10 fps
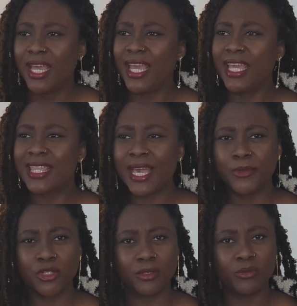It kept
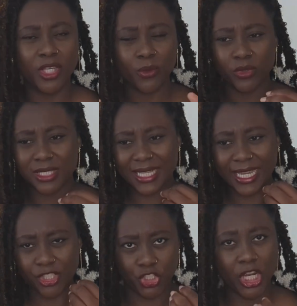on. It was
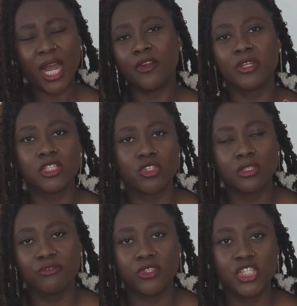like jarring to
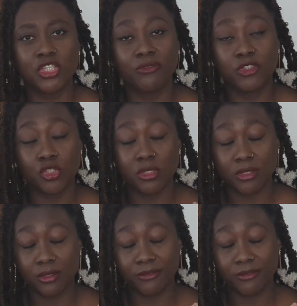the